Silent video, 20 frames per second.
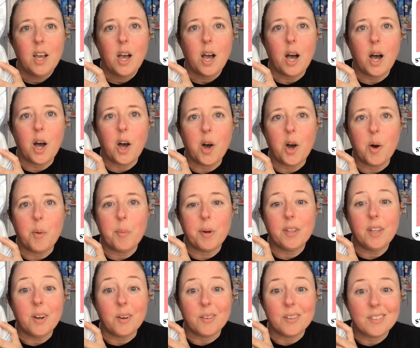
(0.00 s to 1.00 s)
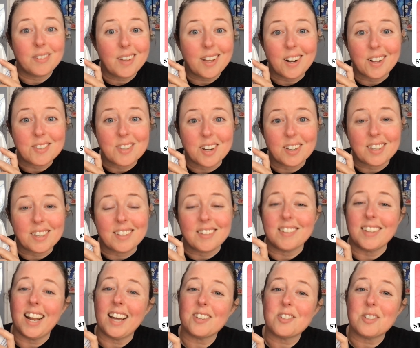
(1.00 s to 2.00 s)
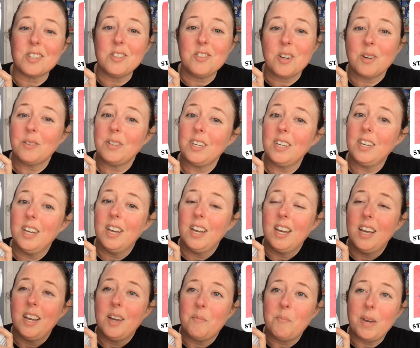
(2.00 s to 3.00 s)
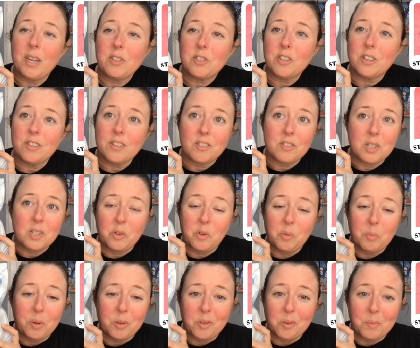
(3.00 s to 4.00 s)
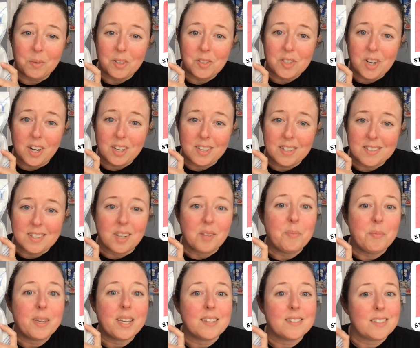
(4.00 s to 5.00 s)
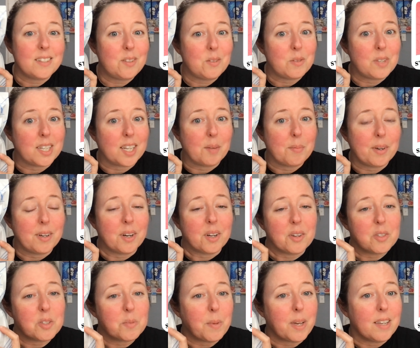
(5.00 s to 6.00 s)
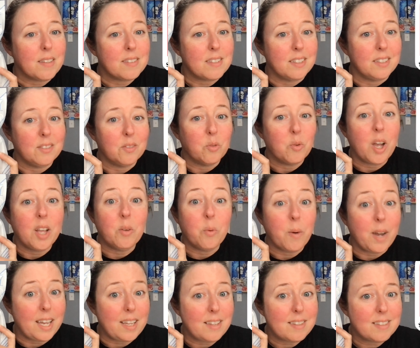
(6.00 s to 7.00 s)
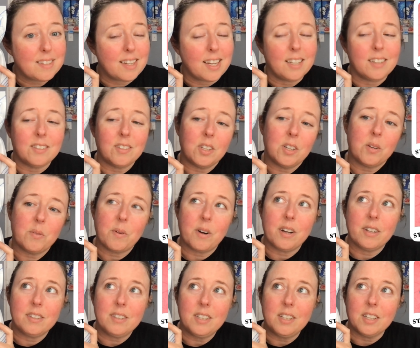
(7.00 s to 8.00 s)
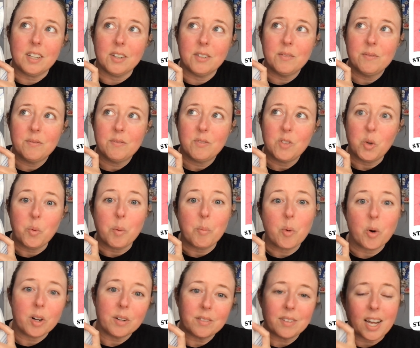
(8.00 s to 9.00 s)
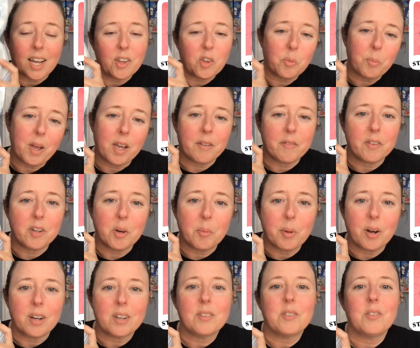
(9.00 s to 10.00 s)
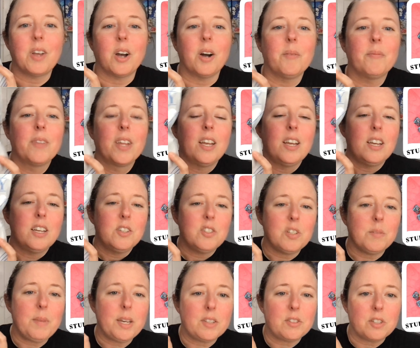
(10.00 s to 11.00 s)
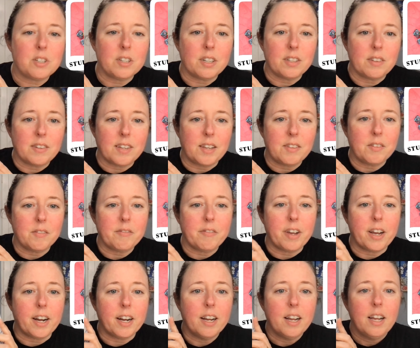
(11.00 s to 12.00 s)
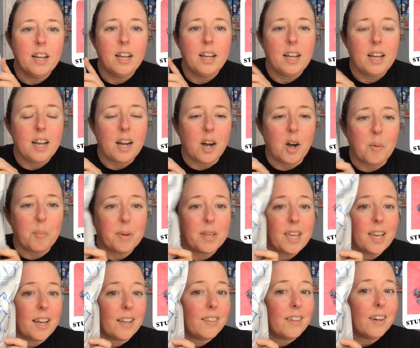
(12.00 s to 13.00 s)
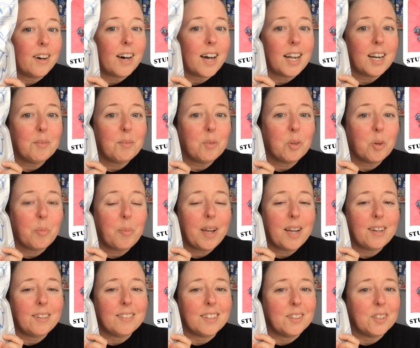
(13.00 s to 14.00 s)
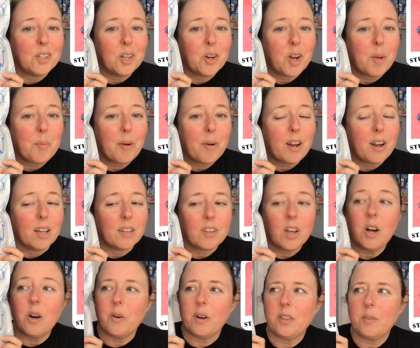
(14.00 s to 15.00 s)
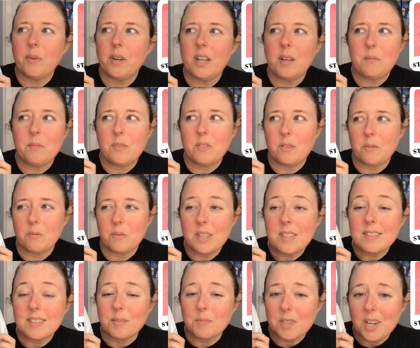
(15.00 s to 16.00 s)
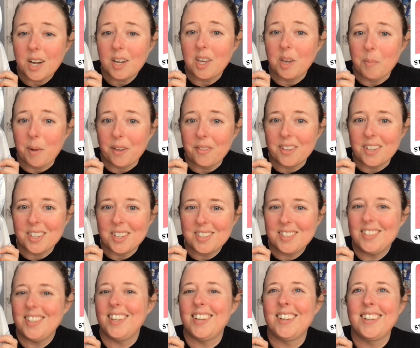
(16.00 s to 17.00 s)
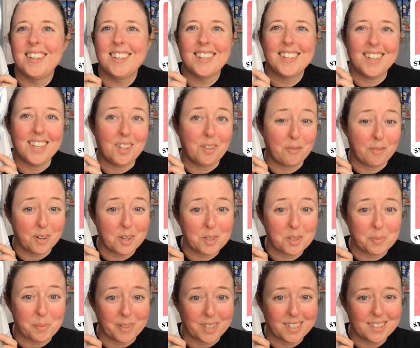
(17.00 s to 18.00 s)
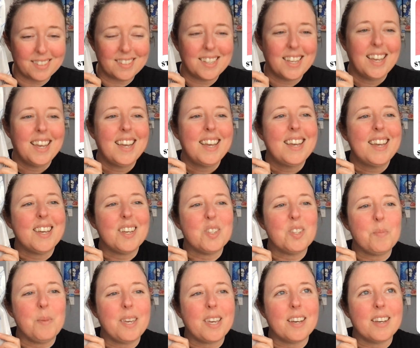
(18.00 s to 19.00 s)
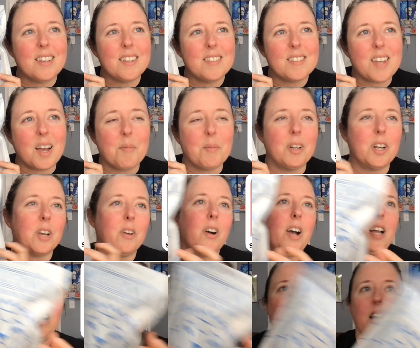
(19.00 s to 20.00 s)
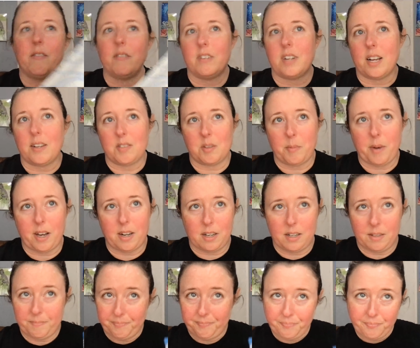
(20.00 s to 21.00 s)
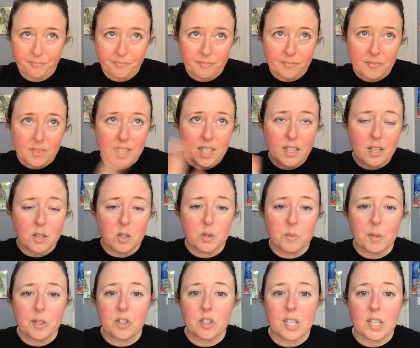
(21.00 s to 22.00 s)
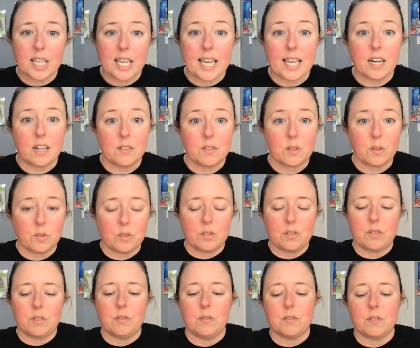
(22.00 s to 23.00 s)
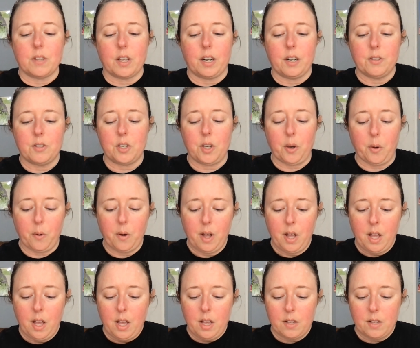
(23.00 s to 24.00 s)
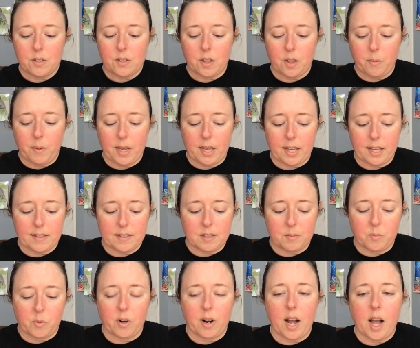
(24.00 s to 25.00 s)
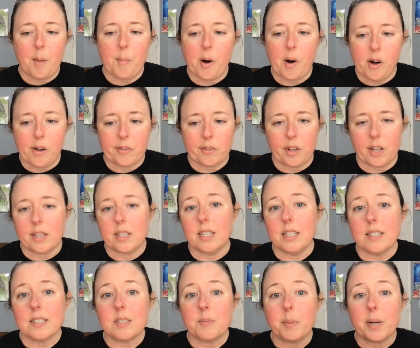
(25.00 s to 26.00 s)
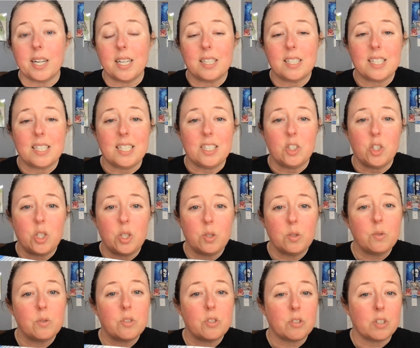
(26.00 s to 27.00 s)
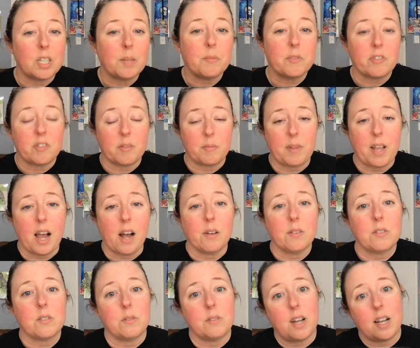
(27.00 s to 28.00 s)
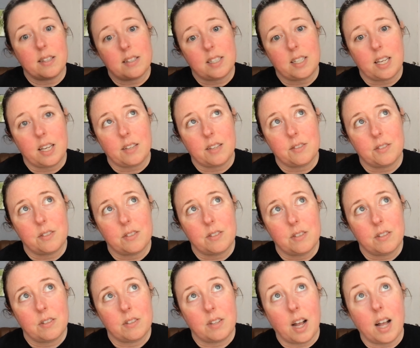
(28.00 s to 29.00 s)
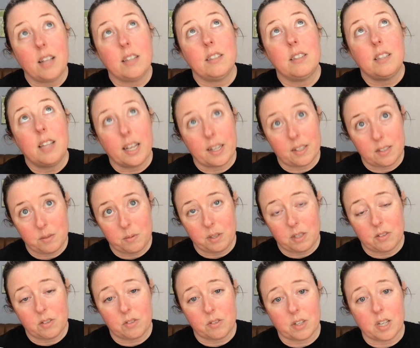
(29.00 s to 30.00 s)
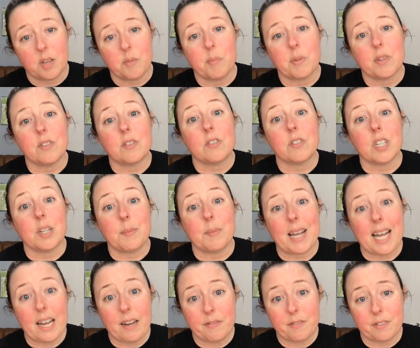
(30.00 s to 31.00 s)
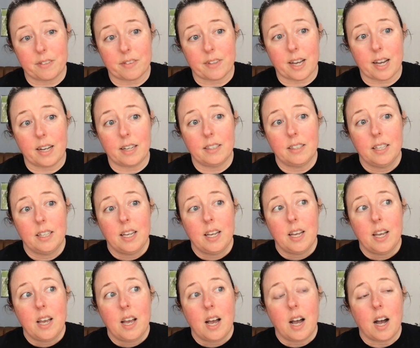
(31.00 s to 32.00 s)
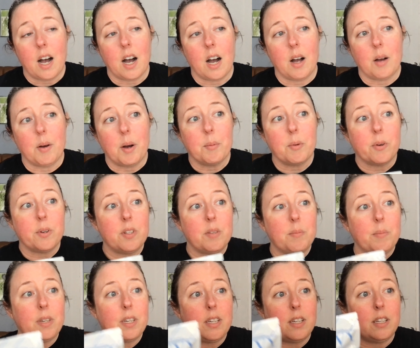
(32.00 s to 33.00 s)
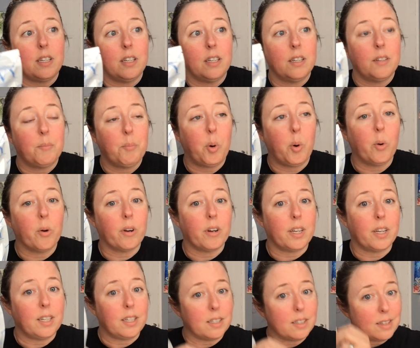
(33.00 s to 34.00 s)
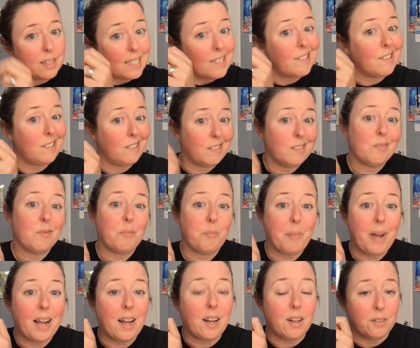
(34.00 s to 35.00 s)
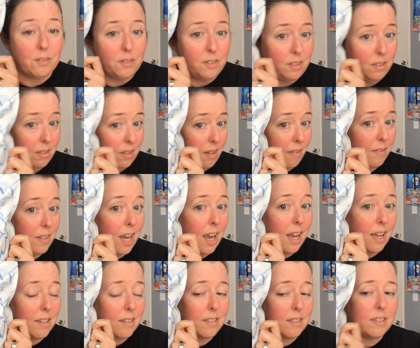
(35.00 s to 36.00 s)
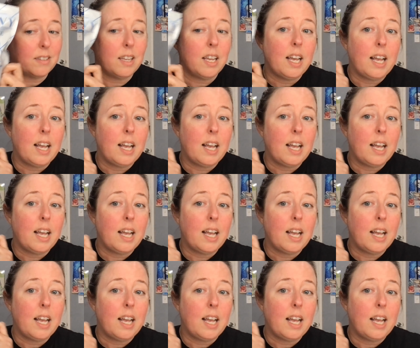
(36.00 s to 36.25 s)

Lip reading: But no, it's not all chonkies. And actually Joni makes sure that she doesn't put too many chonkies in, because they do take up a lot of space and weight, and you don't want, you know, you want more dice bang for your buck. So she makes sure it's nice and fair. But yeah, they all add up to a pound, and they're a great product. Oh, and the reason I'm talking about this in the first place is because I'm going to go ahead and advertise about it as much as I can on socials and newsletter too, so that we can get some more eyeballs on this. But in 2 streams from now, so not next week's stream, but the stream after that, I'm going to be pouring this pound of dice